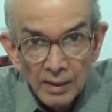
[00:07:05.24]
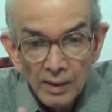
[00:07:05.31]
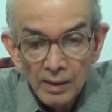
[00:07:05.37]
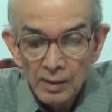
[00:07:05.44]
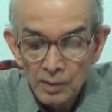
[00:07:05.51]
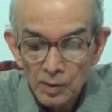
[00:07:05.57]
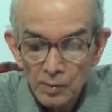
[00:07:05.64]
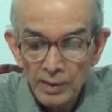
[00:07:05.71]

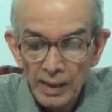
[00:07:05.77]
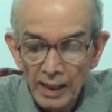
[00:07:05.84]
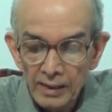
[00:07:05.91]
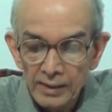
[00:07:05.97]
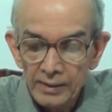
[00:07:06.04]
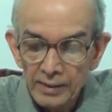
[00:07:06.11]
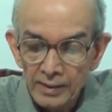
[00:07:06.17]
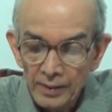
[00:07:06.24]

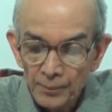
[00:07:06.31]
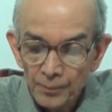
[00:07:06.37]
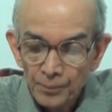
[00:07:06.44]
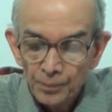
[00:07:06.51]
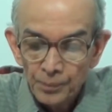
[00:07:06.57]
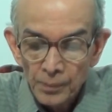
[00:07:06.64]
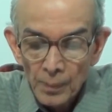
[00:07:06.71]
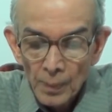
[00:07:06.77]
totality.
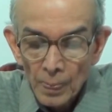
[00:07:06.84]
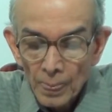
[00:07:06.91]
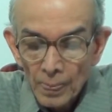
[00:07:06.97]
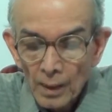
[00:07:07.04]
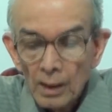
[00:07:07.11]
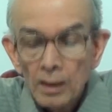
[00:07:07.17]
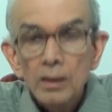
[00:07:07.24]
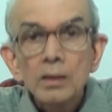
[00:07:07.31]

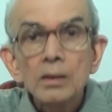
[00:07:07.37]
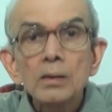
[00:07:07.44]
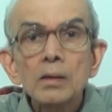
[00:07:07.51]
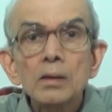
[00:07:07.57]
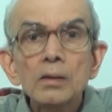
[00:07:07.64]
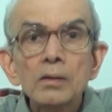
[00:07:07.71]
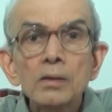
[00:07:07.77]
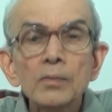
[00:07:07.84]

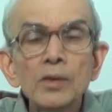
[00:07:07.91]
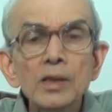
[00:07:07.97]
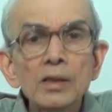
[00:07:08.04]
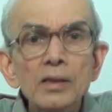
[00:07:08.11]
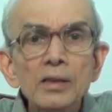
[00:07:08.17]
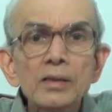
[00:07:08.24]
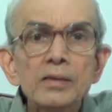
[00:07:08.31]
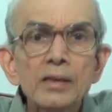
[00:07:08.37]

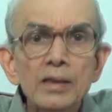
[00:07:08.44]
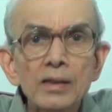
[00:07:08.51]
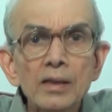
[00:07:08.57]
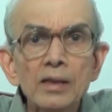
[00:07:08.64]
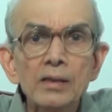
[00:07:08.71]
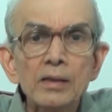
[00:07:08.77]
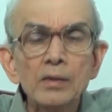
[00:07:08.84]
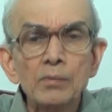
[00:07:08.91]
Similarly,
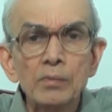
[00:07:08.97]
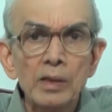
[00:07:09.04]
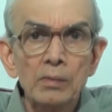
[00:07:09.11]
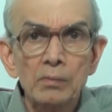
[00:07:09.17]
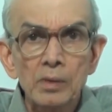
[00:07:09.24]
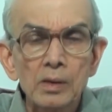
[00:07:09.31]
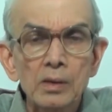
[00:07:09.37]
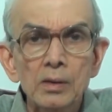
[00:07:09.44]
general
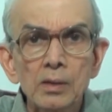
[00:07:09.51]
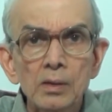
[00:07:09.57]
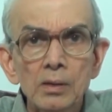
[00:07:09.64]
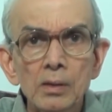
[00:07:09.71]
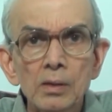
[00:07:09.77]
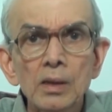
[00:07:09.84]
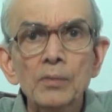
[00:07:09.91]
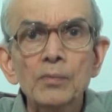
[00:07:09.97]
symptoms,
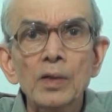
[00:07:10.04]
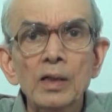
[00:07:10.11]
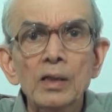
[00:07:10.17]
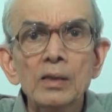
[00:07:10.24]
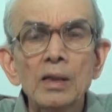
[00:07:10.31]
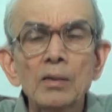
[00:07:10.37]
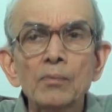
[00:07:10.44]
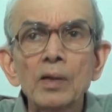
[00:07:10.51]
say for
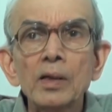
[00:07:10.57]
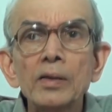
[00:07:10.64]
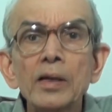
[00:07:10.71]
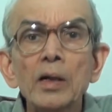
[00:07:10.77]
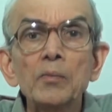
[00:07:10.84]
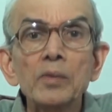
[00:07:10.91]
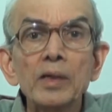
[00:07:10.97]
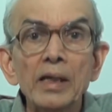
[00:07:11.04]
example
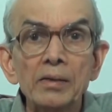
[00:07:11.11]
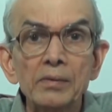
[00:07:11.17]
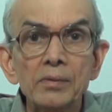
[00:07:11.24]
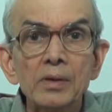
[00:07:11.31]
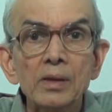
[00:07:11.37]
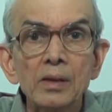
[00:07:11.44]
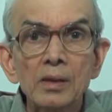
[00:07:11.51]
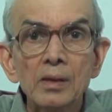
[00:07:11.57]

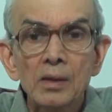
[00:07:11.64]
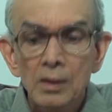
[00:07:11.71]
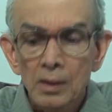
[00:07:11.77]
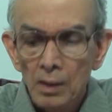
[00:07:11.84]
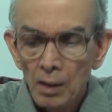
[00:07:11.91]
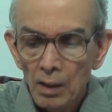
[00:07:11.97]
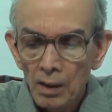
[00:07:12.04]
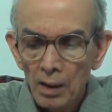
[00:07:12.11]
numbness
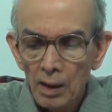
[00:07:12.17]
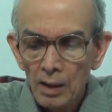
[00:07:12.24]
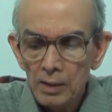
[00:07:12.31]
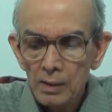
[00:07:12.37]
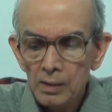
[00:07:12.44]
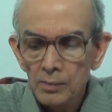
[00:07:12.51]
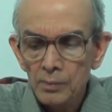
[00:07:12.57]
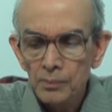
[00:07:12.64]

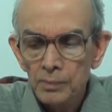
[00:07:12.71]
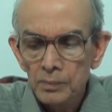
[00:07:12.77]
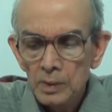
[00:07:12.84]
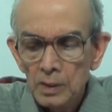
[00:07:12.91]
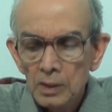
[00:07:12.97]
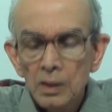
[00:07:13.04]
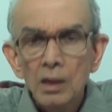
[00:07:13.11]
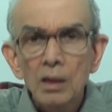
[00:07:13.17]
or
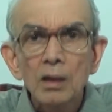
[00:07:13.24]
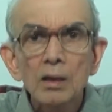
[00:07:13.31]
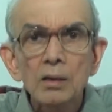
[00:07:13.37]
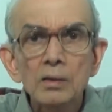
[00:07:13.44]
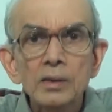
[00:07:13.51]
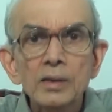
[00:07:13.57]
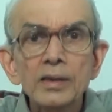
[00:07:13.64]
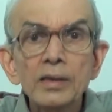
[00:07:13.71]

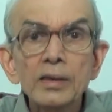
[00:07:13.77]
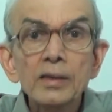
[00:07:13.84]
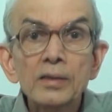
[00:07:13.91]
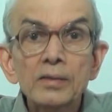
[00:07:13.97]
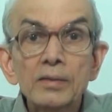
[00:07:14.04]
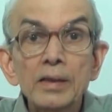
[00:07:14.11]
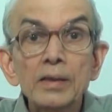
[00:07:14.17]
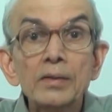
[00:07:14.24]
heat
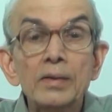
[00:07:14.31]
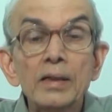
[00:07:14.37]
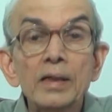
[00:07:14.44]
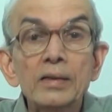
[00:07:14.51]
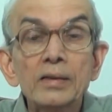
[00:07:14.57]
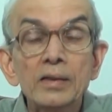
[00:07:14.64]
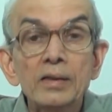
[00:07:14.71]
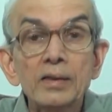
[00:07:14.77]

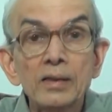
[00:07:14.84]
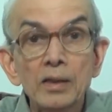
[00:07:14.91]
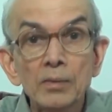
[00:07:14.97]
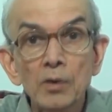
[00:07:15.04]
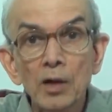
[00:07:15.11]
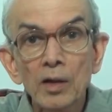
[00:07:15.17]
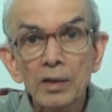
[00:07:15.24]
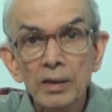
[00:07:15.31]
sensation in the
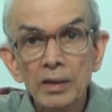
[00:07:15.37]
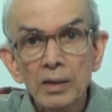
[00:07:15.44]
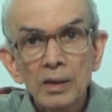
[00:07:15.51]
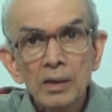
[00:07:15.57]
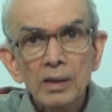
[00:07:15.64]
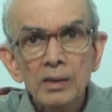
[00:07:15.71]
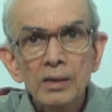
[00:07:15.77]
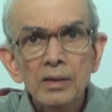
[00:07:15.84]
body,
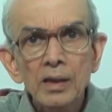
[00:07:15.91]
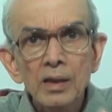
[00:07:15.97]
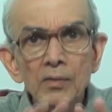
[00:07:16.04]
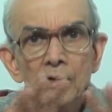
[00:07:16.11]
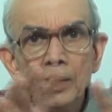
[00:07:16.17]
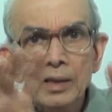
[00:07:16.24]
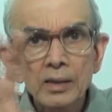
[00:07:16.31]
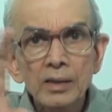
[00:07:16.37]
these are
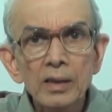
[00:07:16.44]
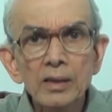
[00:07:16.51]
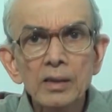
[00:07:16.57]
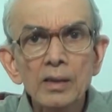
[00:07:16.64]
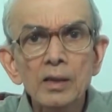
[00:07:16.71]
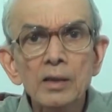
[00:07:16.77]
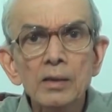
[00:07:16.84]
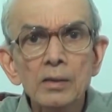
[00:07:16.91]
very
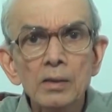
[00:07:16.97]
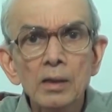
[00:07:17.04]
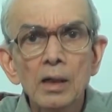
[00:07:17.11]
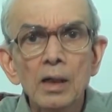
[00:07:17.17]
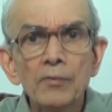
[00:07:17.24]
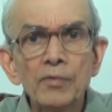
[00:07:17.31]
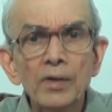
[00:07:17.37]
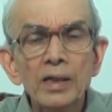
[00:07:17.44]
general,
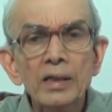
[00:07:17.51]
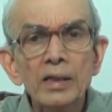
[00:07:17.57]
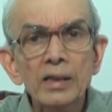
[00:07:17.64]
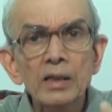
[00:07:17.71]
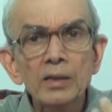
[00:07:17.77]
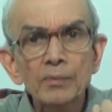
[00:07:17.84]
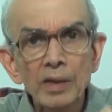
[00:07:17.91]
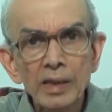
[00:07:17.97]

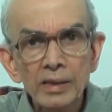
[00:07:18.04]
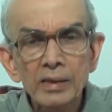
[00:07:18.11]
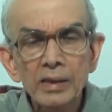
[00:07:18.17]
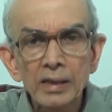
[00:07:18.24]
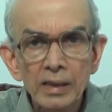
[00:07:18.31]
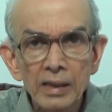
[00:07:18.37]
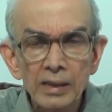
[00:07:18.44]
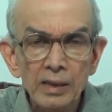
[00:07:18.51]
affecting the
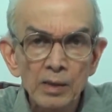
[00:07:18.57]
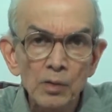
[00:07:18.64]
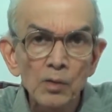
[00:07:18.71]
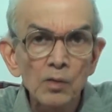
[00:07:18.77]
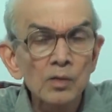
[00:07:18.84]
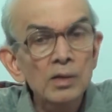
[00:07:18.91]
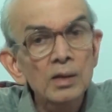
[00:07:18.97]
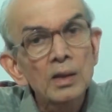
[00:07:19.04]
patient as a
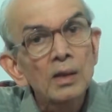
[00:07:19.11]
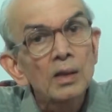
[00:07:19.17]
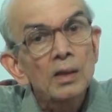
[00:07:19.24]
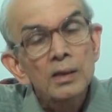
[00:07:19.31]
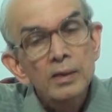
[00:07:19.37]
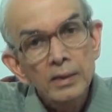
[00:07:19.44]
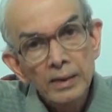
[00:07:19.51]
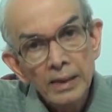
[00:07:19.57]
whole.
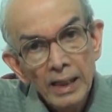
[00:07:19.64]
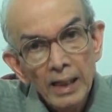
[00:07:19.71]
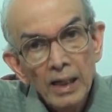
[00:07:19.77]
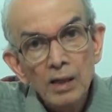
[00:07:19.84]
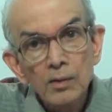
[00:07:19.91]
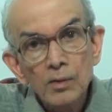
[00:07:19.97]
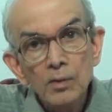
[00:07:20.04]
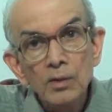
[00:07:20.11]
They
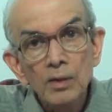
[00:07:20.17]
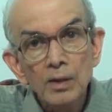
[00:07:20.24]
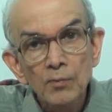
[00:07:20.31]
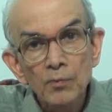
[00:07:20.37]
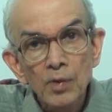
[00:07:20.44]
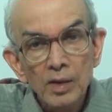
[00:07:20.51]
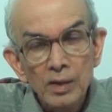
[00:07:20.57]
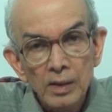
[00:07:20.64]
also
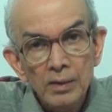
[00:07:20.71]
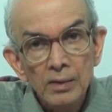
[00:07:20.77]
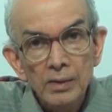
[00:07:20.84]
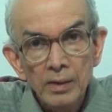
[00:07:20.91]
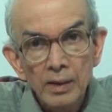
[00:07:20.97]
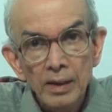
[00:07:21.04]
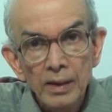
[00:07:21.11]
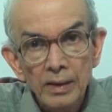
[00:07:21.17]
come for
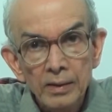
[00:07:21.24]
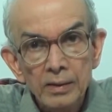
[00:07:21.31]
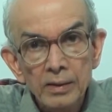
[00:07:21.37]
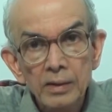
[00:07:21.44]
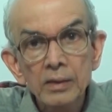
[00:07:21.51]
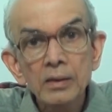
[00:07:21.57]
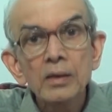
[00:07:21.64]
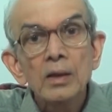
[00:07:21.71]

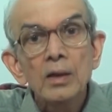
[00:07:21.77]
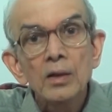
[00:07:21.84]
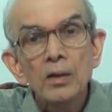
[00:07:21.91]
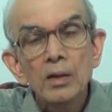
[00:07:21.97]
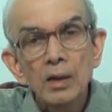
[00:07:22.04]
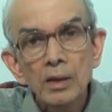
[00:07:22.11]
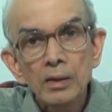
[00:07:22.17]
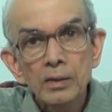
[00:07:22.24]
consideration
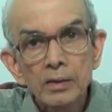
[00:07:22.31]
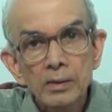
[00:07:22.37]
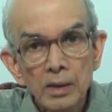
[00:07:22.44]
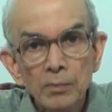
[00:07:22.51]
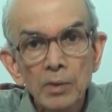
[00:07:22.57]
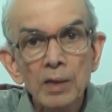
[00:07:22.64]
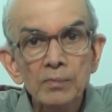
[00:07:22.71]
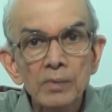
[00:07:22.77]
in
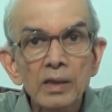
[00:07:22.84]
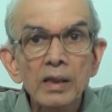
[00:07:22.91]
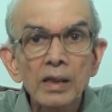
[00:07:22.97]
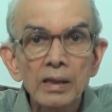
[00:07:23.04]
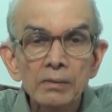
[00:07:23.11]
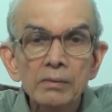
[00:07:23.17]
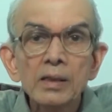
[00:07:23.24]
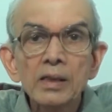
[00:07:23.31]
some of the
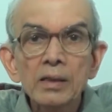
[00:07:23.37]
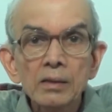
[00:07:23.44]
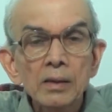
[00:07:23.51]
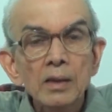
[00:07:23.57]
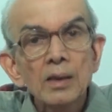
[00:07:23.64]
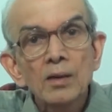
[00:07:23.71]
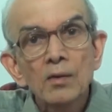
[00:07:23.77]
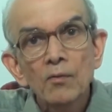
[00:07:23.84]

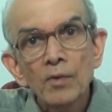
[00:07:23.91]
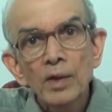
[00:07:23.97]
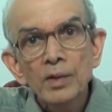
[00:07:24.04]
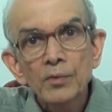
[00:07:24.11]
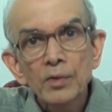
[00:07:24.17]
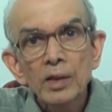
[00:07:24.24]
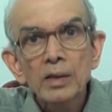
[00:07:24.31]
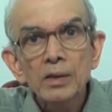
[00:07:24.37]
cases
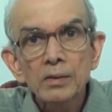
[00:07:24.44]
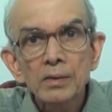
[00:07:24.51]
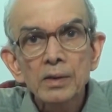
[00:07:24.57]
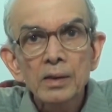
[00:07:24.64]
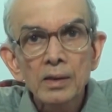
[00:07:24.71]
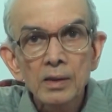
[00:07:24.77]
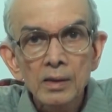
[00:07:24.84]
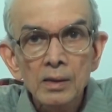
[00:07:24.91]
when we
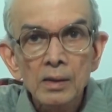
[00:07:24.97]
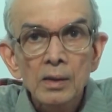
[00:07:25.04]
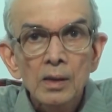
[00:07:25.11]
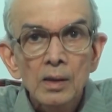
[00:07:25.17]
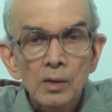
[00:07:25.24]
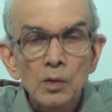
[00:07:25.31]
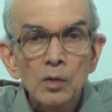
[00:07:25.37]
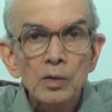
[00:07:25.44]
consider
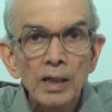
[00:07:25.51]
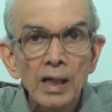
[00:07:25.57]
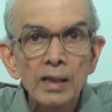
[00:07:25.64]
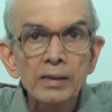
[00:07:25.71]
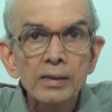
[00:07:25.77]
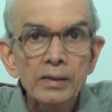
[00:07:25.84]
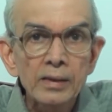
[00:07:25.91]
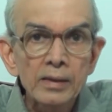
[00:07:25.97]

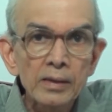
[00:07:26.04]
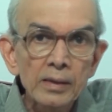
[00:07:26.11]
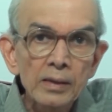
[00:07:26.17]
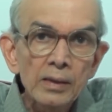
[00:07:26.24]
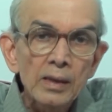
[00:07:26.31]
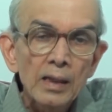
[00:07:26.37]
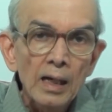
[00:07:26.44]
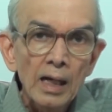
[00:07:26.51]

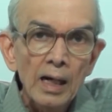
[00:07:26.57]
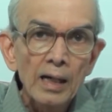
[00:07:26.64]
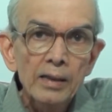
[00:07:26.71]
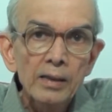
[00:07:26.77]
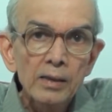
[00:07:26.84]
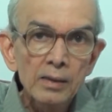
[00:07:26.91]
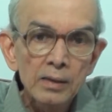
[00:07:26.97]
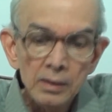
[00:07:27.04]
totality
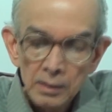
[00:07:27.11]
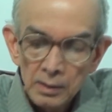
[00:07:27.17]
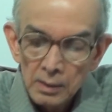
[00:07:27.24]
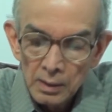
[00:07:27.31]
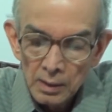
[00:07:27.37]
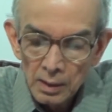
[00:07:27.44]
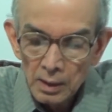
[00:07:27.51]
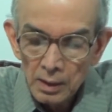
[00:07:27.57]
and
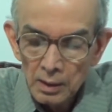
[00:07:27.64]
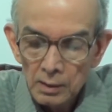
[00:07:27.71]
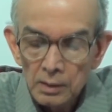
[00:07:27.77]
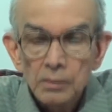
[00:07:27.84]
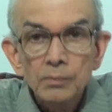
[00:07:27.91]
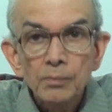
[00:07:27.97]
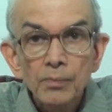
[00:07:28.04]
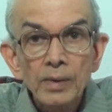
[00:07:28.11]

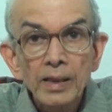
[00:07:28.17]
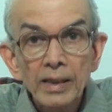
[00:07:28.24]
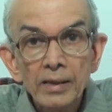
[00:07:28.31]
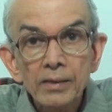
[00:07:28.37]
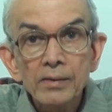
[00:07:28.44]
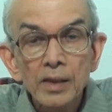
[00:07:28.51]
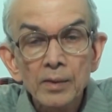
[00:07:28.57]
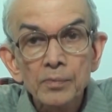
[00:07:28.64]

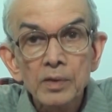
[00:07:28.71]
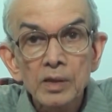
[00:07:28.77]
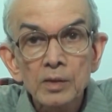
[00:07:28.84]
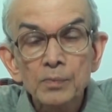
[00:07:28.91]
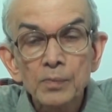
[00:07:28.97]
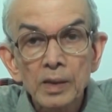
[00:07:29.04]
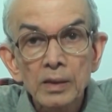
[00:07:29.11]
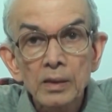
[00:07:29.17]
place of
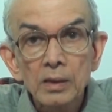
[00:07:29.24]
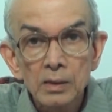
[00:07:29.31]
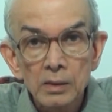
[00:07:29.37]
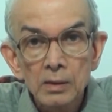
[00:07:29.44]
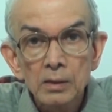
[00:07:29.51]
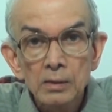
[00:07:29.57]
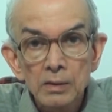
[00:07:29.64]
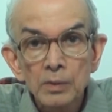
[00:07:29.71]
such
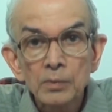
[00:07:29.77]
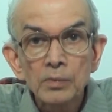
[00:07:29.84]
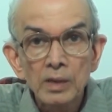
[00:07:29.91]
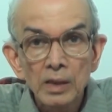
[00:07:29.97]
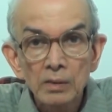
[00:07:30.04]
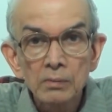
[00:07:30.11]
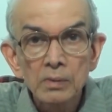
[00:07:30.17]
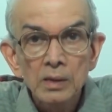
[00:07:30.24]
particular
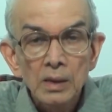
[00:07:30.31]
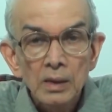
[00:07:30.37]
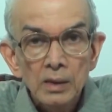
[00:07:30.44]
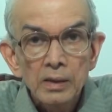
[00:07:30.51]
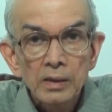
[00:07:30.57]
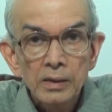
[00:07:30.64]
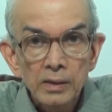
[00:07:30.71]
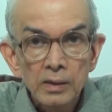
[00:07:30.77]
symptom
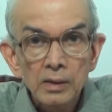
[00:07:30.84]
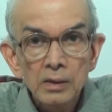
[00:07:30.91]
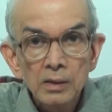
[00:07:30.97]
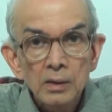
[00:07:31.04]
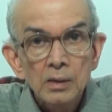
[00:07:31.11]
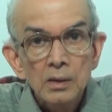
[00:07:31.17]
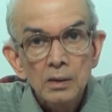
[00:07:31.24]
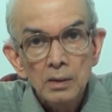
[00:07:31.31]
in
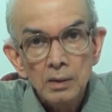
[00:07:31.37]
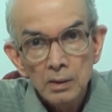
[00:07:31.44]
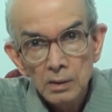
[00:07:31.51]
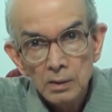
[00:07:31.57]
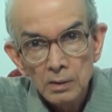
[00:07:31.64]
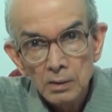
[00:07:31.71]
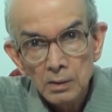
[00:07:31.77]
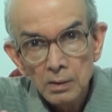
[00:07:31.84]
the
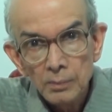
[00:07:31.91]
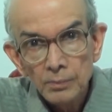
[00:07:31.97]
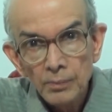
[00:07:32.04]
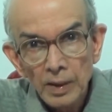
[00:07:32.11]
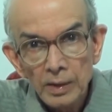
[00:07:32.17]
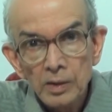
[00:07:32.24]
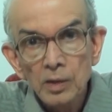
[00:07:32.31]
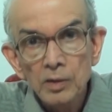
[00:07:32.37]

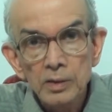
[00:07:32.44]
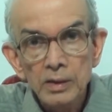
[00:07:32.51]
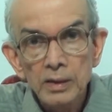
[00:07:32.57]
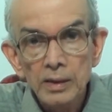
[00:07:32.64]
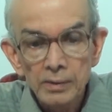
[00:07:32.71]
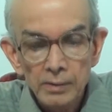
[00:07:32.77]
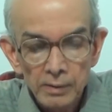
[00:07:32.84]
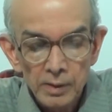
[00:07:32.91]

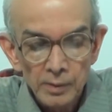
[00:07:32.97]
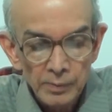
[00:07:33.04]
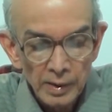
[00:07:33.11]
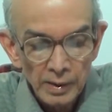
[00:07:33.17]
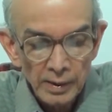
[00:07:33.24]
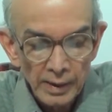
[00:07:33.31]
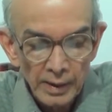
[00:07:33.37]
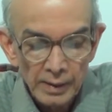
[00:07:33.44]
pathogenesis of the
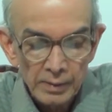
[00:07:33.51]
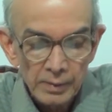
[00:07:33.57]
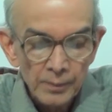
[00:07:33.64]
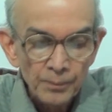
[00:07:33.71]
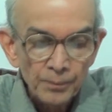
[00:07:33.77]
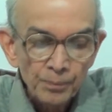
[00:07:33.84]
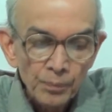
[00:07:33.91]
case.